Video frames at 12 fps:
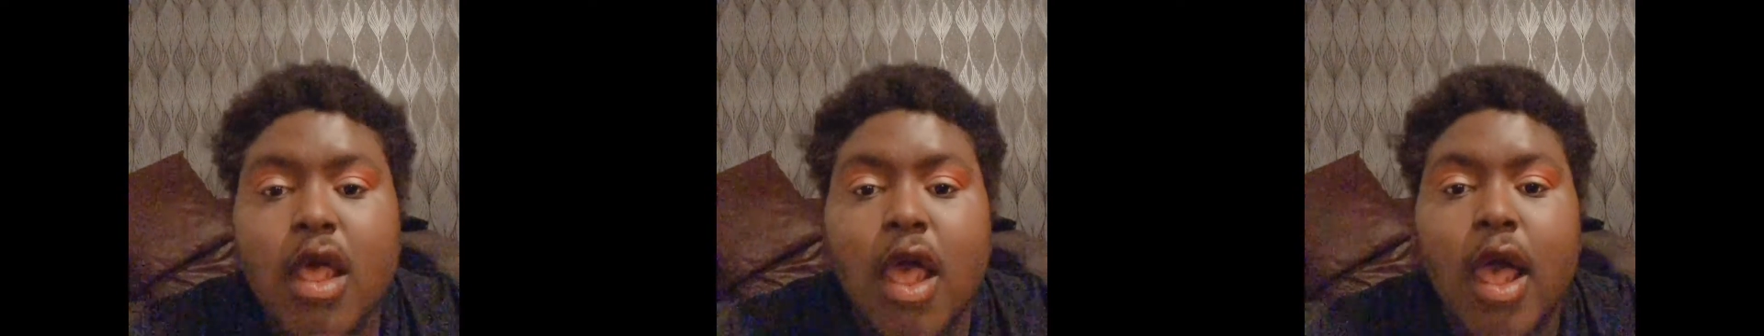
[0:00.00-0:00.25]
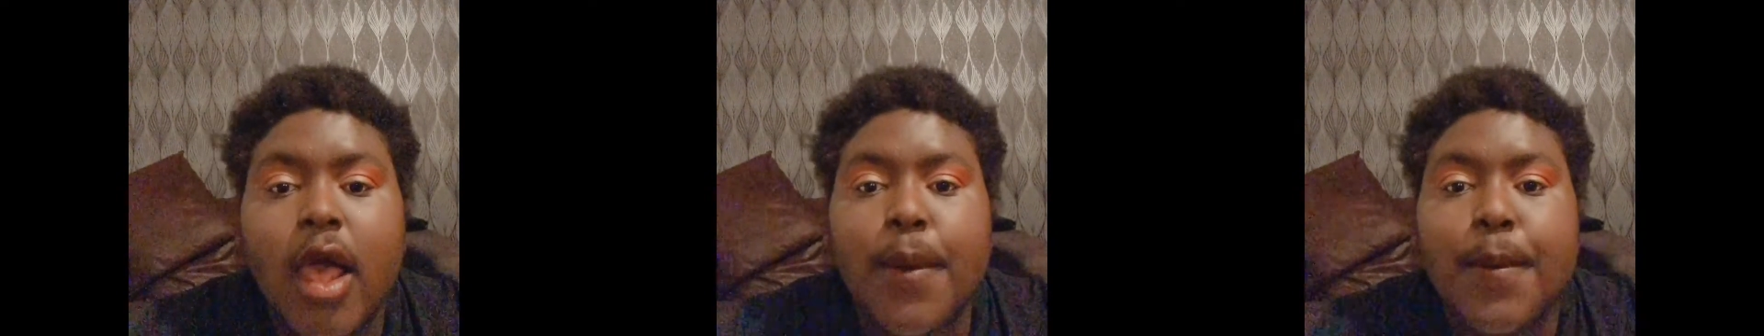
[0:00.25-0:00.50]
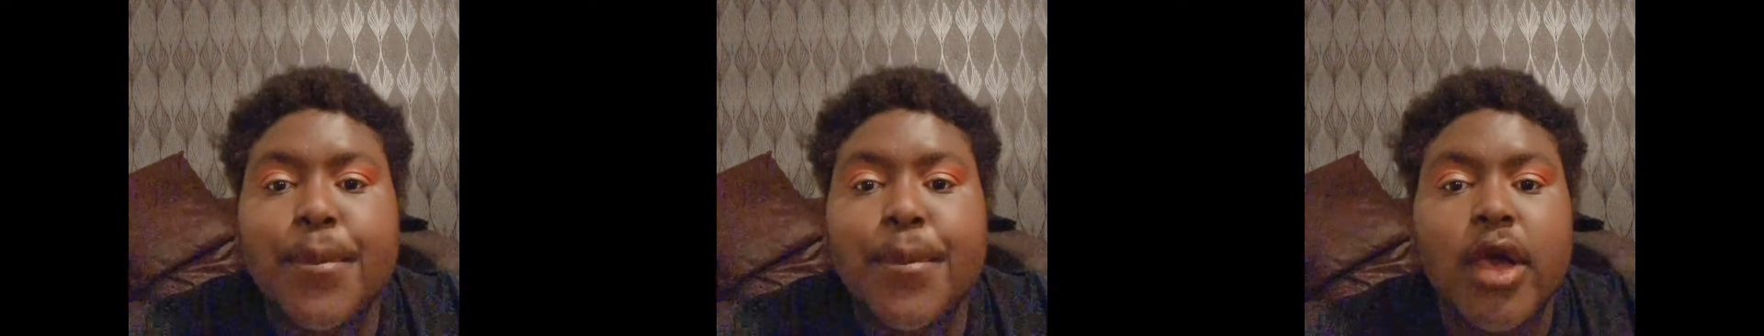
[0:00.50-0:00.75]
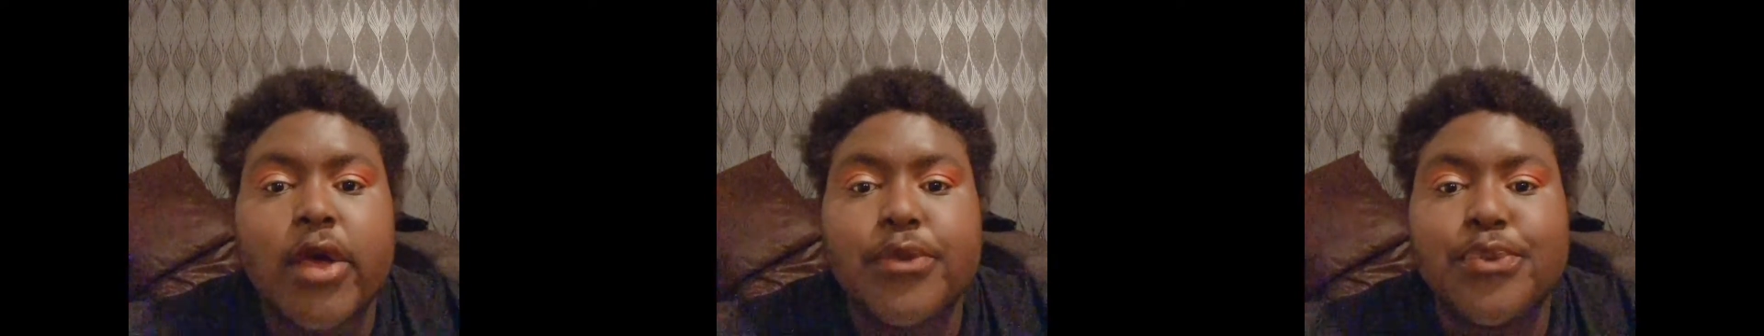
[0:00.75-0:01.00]

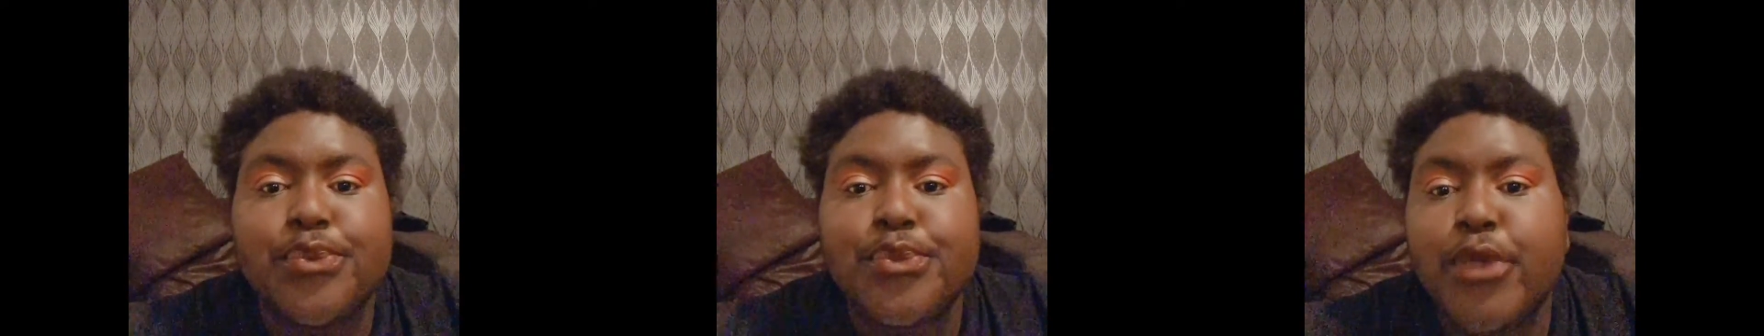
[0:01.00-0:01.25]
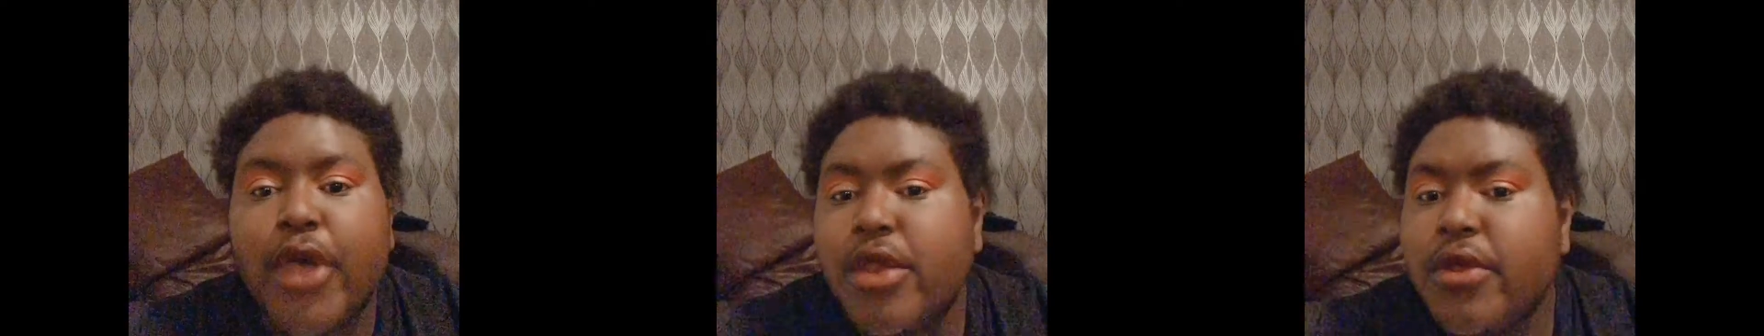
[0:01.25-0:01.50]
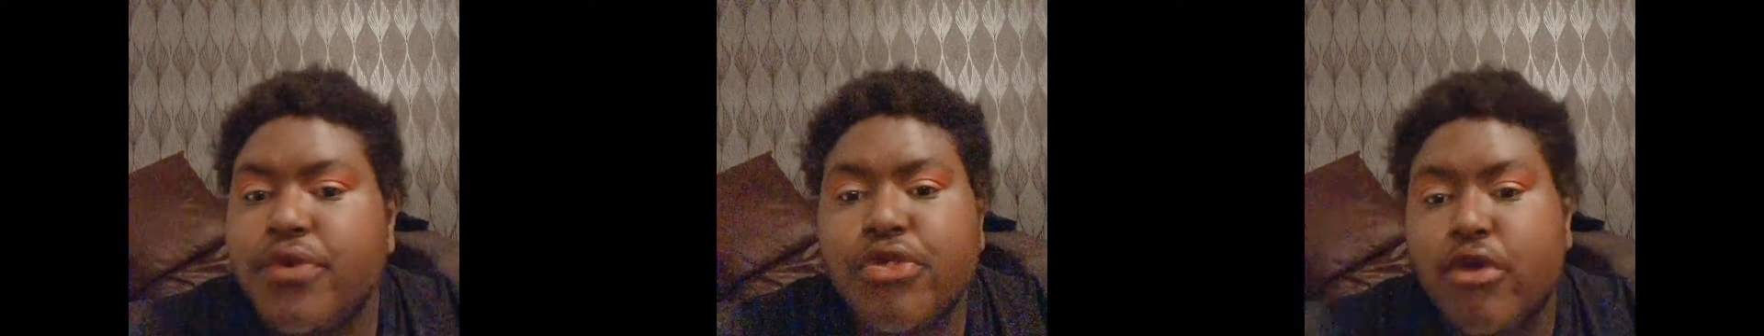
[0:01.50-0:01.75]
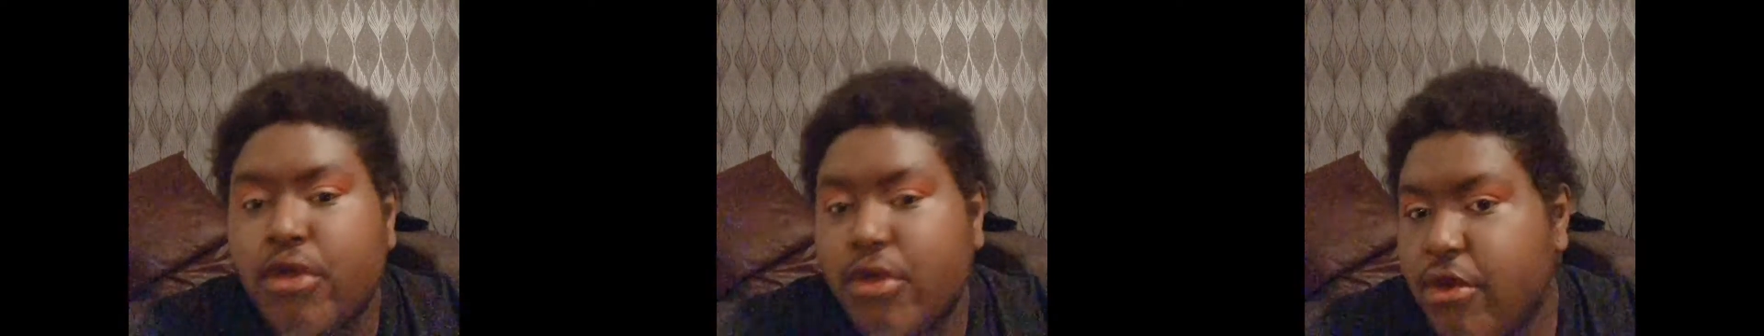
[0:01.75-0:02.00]
But I don't know if she's
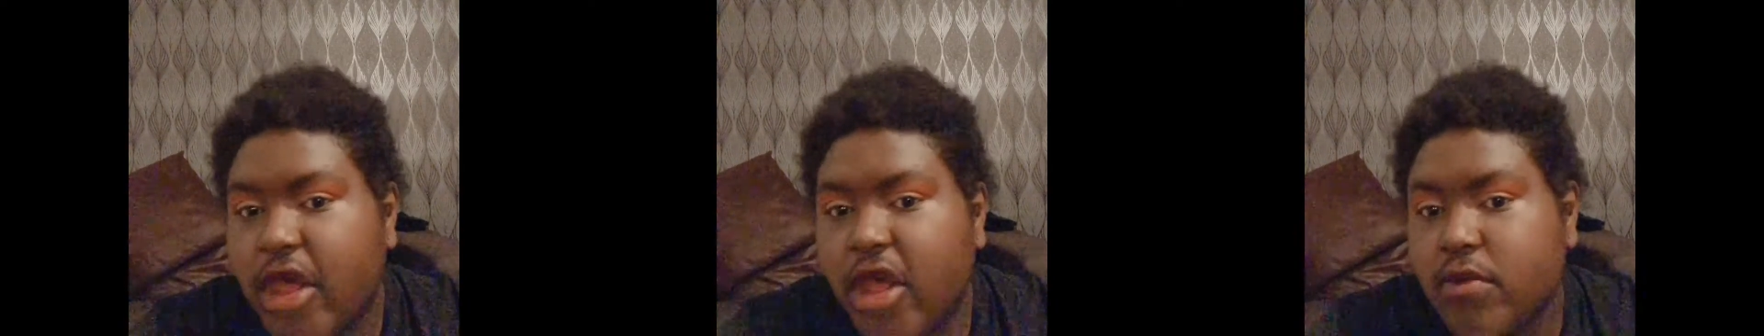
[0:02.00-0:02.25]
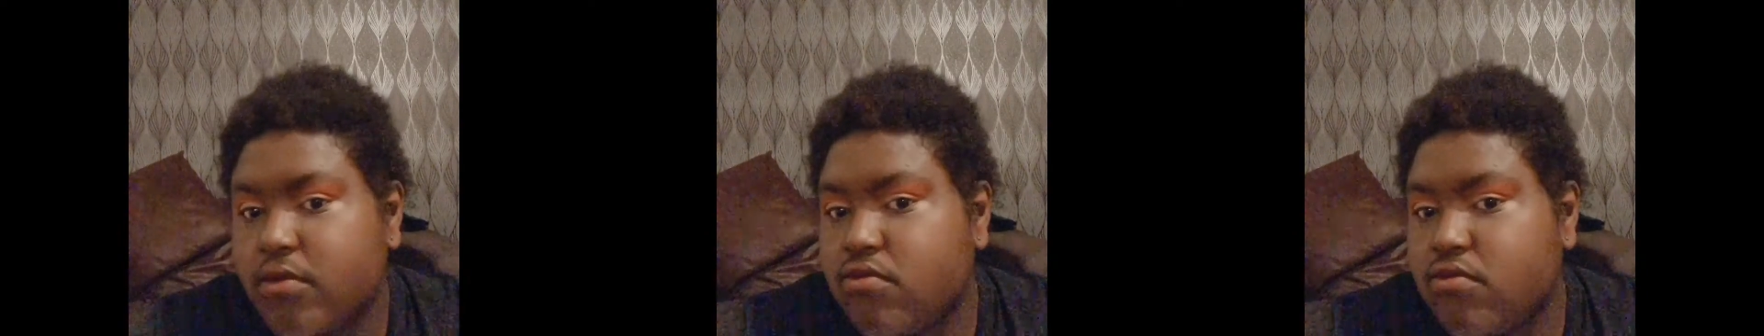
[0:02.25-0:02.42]
going to do that,